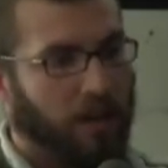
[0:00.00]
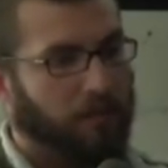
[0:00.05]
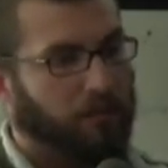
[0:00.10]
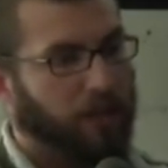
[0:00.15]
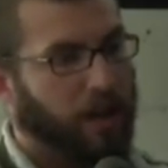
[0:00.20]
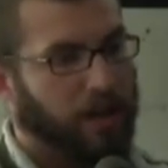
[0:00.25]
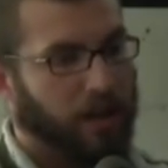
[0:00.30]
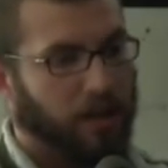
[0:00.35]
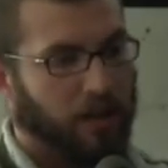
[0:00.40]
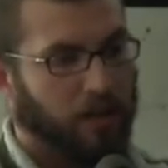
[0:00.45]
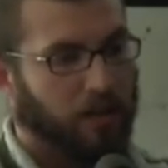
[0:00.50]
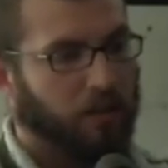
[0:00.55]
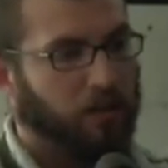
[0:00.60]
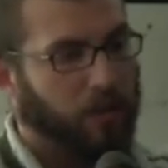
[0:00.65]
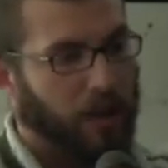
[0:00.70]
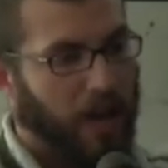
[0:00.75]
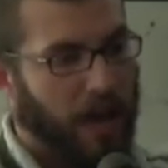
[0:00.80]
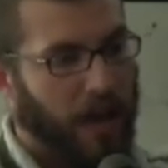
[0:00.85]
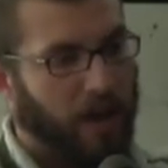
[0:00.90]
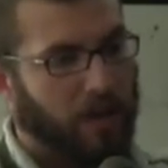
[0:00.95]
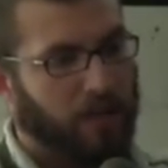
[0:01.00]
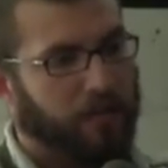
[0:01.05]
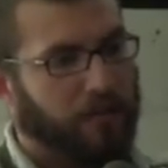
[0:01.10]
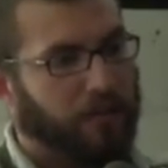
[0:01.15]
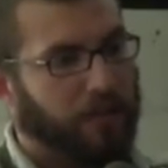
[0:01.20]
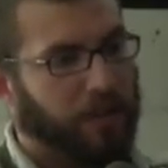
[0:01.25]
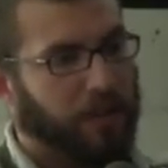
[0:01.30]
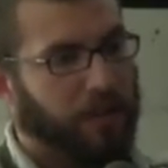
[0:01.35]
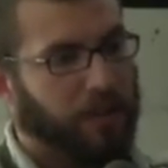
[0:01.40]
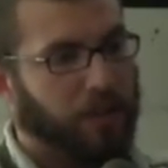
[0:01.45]
Right here we have
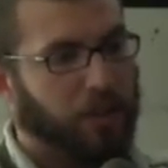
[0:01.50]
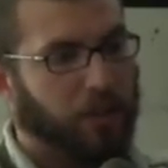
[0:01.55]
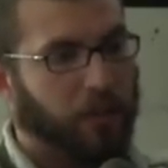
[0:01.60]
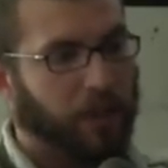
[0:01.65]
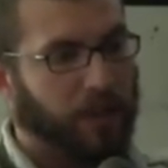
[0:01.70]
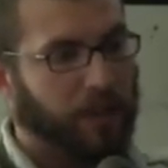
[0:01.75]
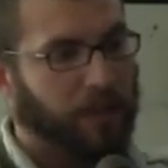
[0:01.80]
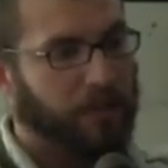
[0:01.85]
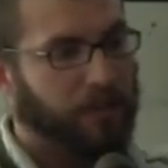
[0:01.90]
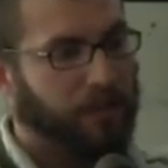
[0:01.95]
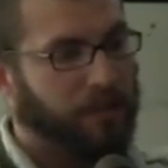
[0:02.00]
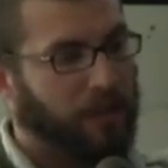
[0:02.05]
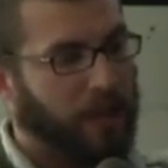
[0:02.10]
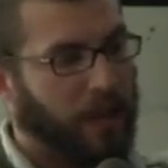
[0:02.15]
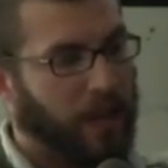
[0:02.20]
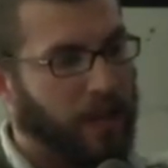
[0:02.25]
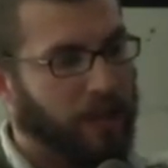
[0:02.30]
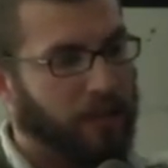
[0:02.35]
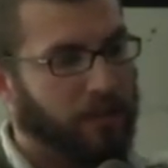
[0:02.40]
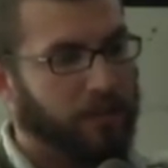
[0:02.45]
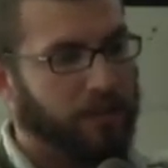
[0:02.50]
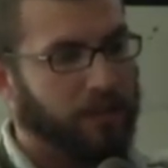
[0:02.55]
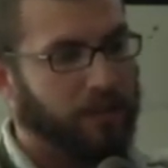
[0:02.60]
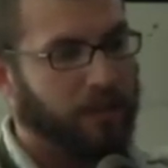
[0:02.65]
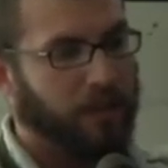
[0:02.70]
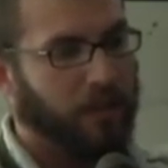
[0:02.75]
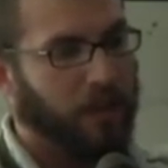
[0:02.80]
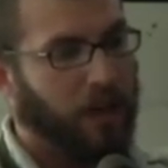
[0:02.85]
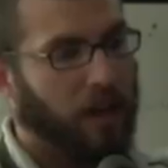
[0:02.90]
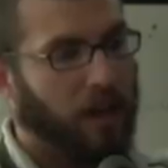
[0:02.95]
the twigs and
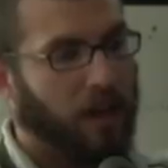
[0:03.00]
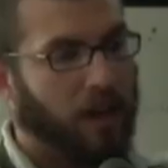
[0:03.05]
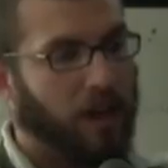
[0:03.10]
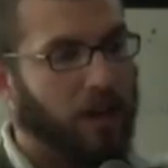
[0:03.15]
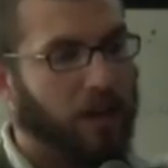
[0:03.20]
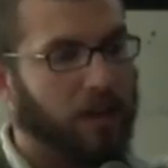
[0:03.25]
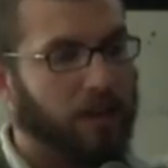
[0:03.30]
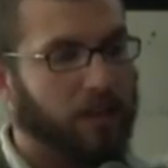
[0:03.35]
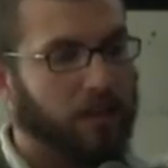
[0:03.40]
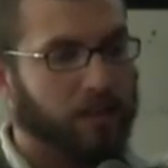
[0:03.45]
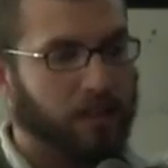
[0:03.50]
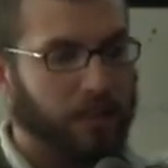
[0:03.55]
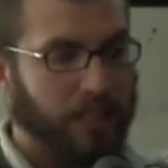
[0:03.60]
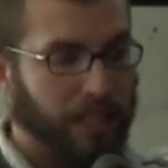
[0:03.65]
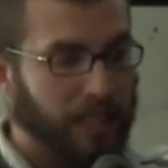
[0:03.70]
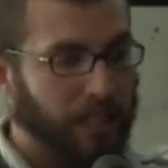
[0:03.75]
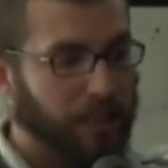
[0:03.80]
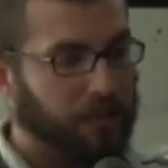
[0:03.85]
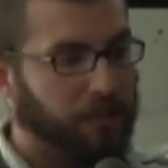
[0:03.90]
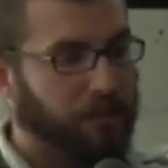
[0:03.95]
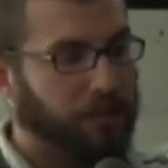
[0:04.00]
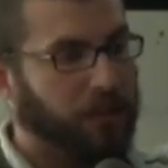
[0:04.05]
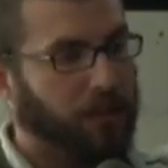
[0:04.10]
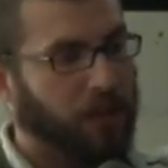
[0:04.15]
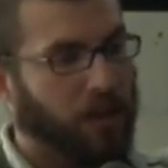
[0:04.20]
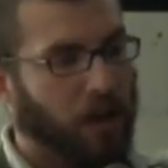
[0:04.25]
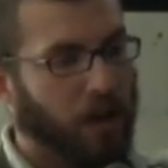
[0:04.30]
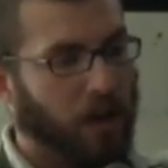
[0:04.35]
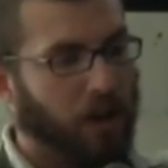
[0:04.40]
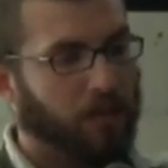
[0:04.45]
leaves
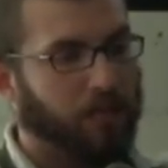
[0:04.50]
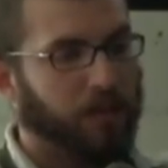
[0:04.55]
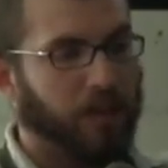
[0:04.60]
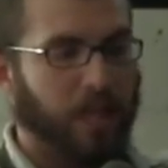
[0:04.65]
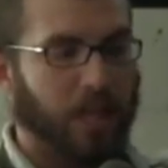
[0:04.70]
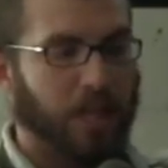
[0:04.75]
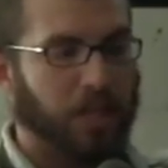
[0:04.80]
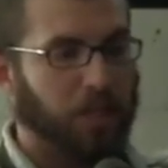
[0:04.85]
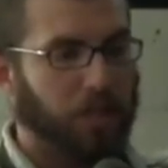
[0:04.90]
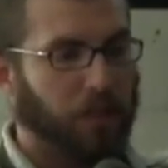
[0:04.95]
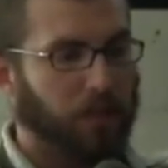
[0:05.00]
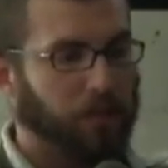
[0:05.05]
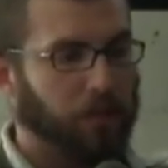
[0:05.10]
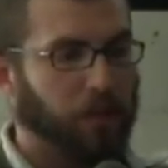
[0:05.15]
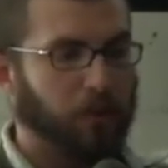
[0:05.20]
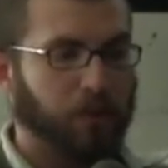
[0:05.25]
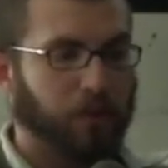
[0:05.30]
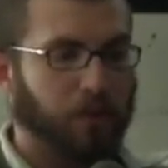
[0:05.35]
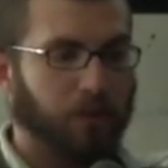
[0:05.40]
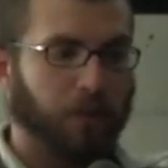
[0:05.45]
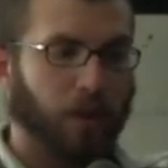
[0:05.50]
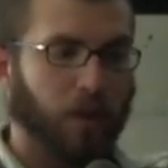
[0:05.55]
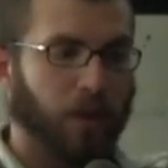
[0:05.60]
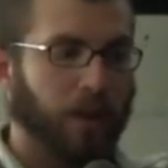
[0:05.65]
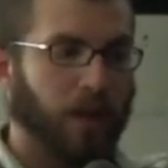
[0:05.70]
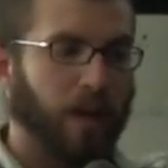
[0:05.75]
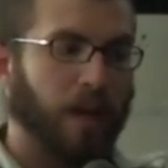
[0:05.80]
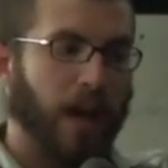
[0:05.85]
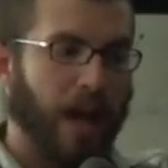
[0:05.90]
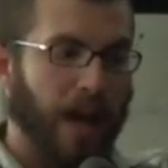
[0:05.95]
of Acacia
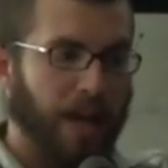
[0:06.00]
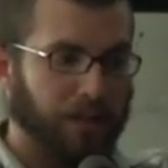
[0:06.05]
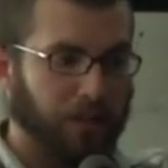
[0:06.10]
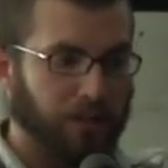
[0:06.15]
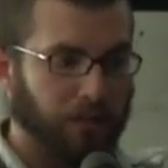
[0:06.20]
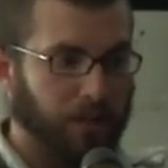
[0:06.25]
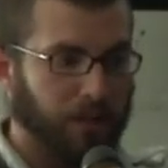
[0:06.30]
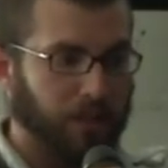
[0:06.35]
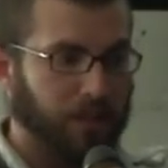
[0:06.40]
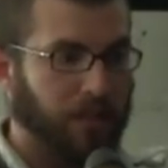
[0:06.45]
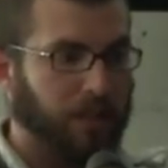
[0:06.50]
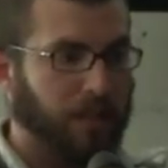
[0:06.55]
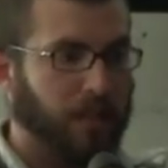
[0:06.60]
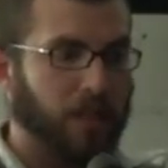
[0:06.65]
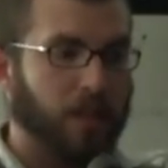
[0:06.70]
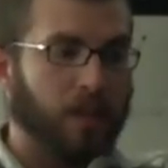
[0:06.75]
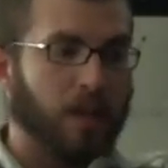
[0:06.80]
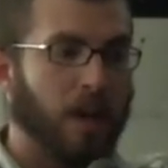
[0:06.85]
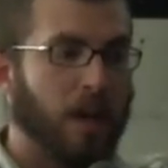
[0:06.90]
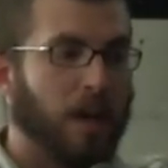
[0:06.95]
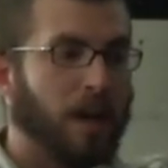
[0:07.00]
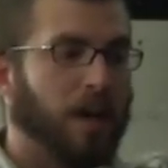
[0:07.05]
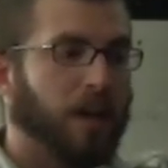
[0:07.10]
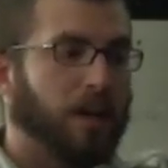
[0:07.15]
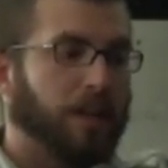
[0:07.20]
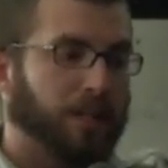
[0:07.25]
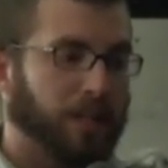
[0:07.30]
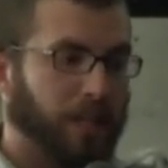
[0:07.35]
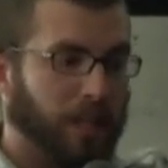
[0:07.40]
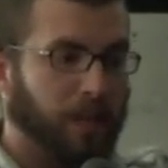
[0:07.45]
obtusifolia. As you can see,
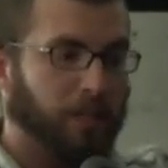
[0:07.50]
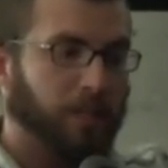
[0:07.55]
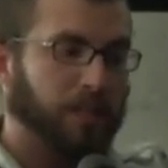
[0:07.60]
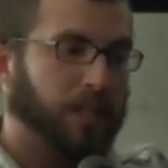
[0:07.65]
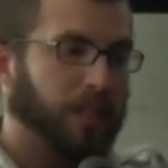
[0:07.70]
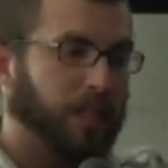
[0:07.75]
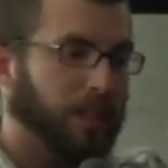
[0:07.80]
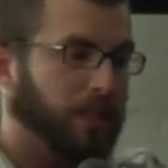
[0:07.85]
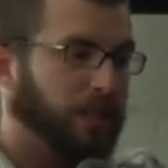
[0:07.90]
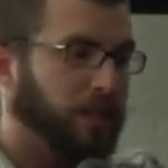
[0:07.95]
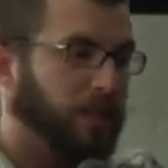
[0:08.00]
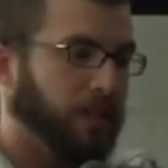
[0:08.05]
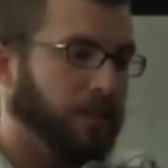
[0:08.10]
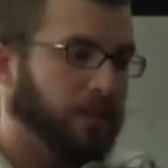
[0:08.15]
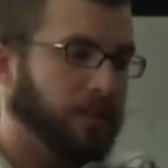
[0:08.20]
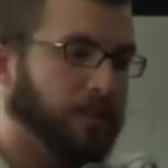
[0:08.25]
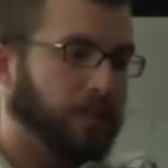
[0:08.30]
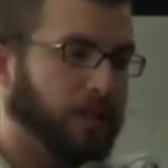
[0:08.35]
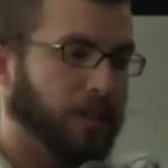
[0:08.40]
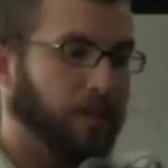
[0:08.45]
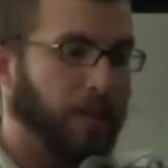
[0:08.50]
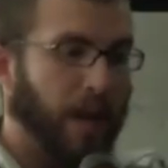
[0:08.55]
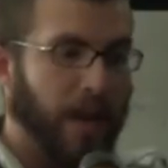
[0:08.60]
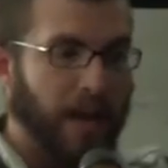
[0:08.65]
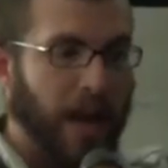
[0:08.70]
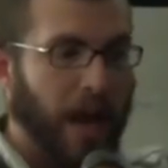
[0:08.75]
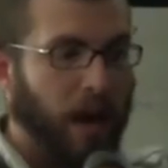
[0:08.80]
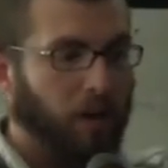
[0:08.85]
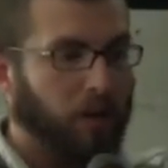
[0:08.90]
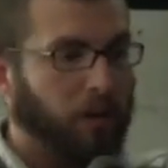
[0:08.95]
DMT is the
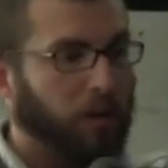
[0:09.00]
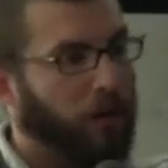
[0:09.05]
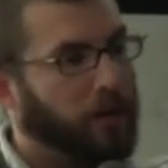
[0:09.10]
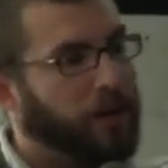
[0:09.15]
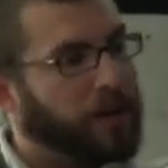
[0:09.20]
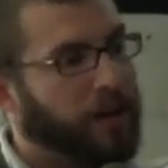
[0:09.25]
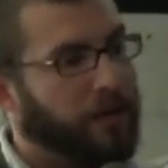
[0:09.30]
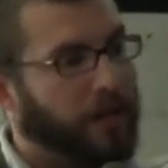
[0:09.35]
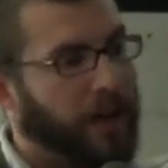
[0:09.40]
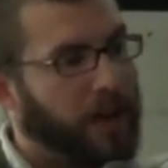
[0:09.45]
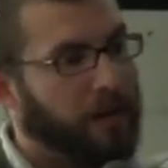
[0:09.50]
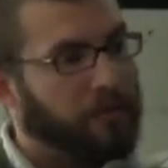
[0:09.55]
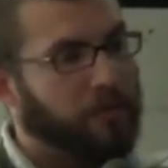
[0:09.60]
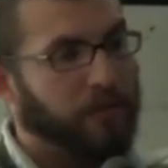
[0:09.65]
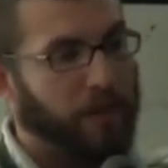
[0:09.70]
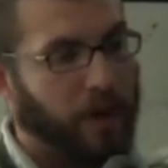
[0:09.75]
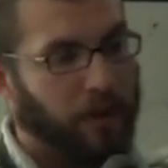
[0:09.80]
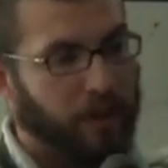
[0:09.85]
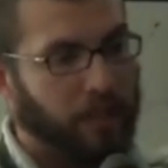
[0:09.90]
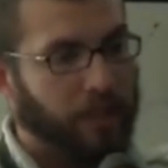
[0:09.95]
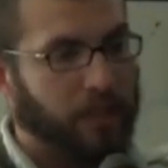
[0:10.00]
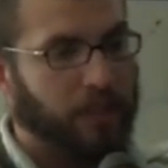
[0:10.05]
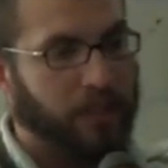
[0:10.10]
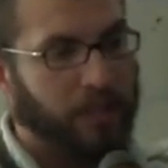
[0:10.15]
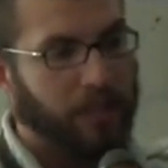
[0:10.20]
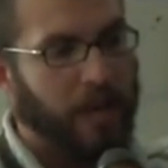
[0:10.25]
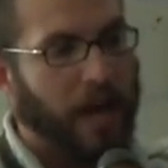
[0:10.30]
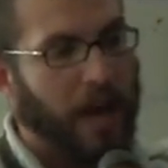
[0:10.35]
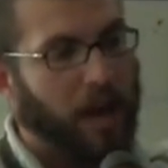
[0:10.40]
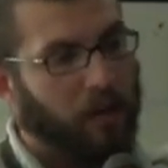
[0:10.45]
main alkaloid, and they have very
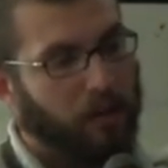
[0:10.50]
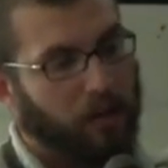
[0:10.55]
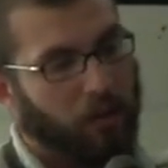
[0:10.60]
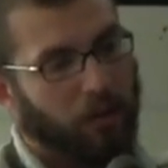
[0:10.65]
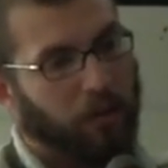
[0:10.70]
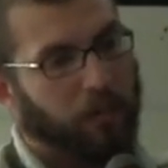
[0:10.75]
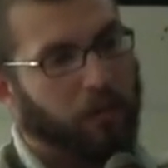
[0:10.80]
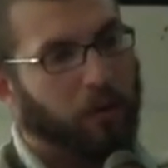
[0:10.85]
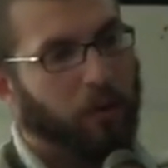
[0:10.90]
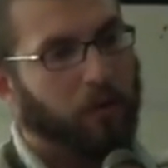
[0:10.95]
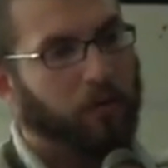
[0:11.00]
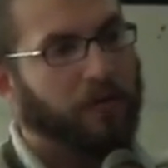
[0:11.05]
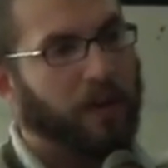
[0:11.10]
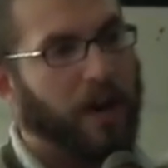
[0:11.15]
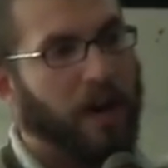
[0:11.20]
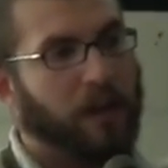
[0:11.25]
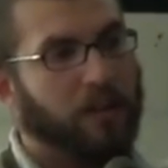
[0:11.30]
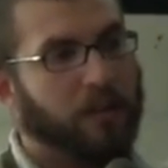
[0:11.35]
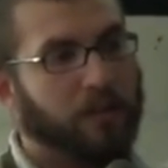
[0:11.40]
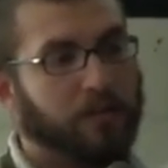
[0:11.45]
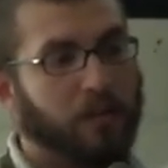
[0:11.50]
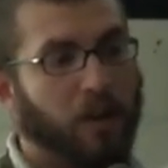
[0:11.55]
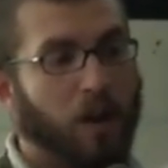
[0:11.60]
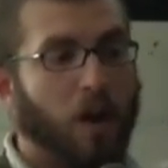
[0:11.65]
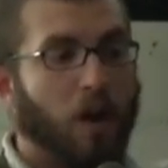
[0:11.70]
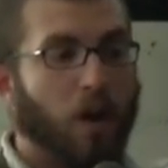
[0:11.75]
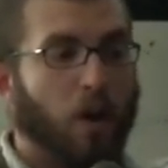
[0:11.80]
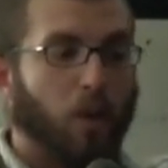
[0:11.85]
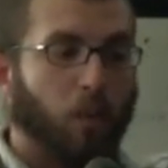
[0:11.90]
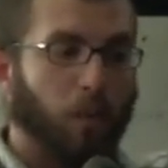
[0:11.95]
clean alkaloid profiles.
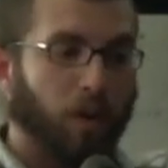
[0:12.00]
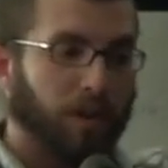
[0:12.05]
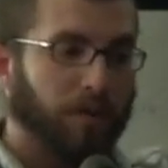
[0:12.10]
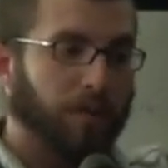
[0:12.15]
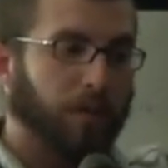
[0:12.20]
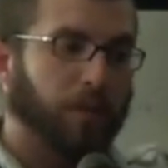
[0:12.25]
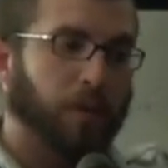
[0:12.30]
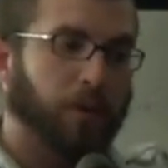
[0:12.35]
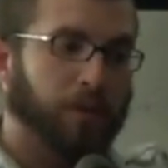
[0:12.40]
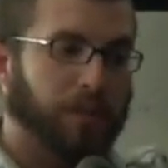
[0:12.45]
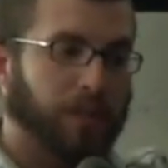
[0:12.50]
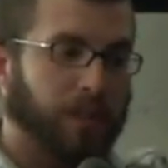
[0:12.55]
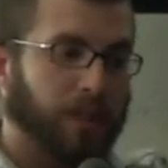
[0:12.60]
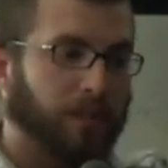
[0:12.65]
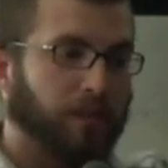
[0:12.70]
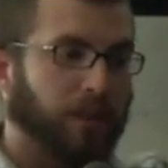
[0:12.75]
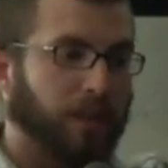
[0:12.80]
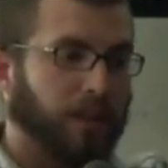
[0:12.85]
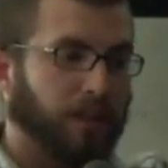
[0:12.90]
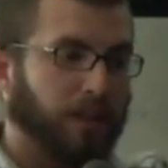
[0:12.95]
One of the most significant